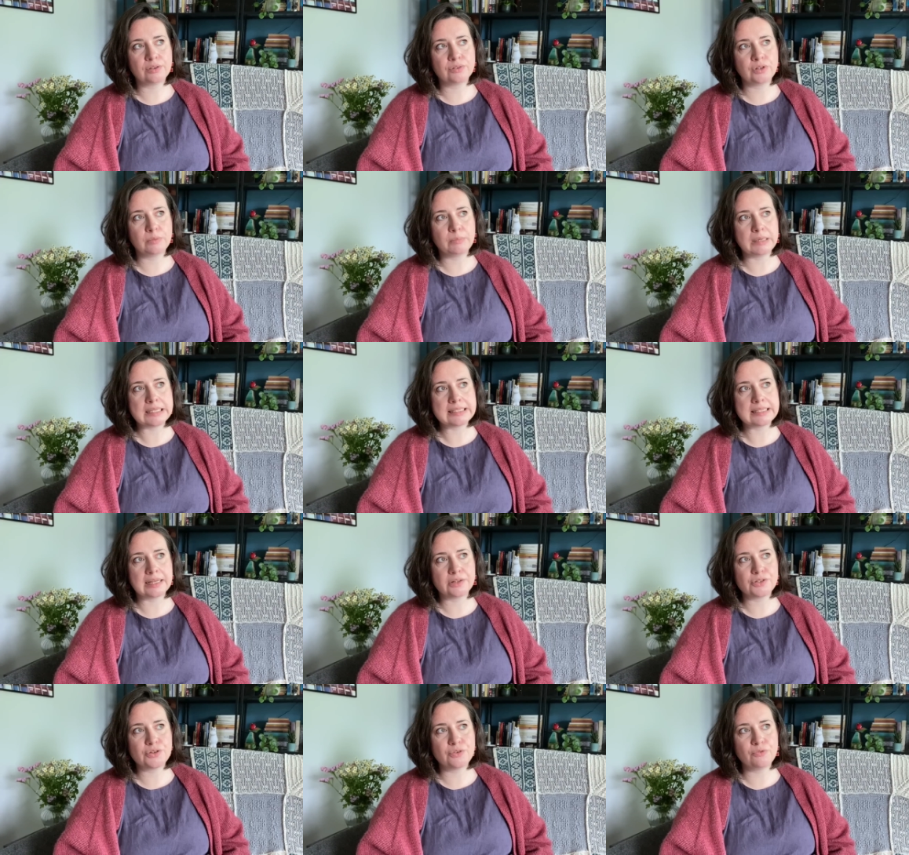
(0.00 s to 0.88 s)
through my
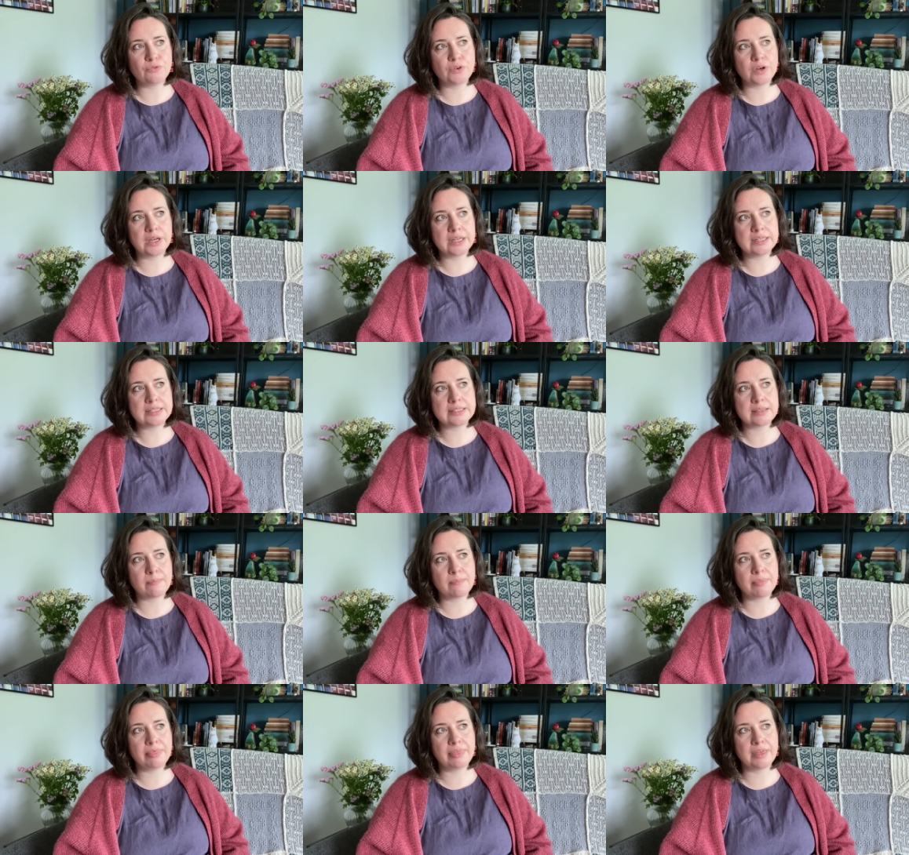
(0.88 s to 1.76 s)
stash and find
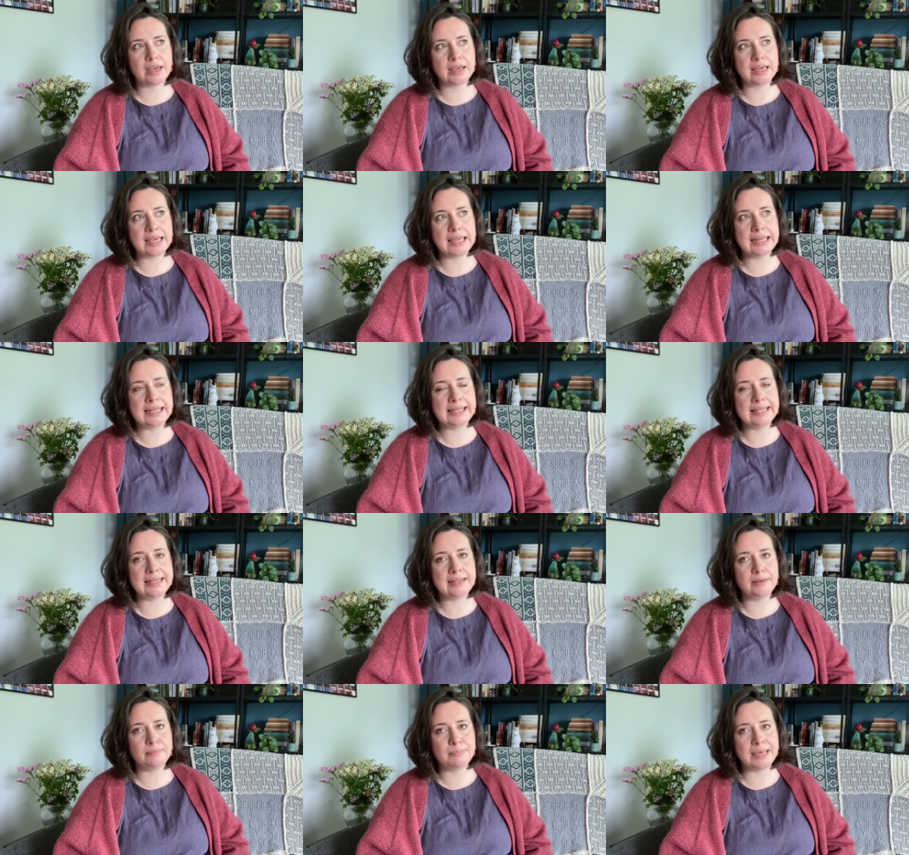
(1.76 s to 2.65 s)
something in a
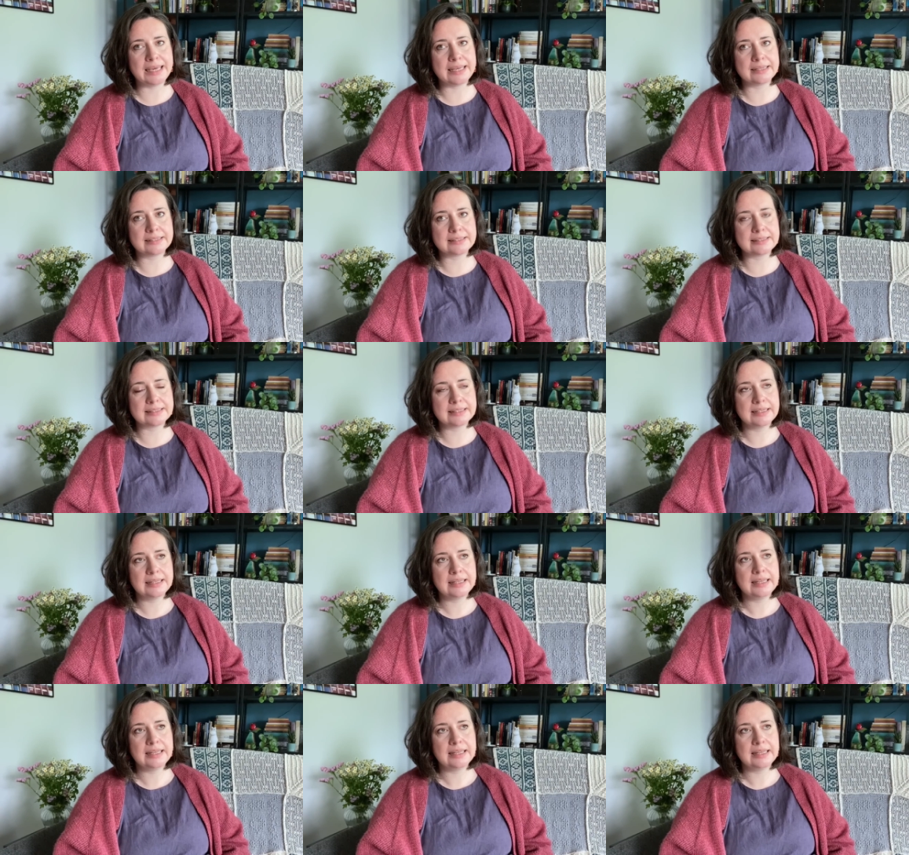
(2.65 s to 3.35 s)
linen mix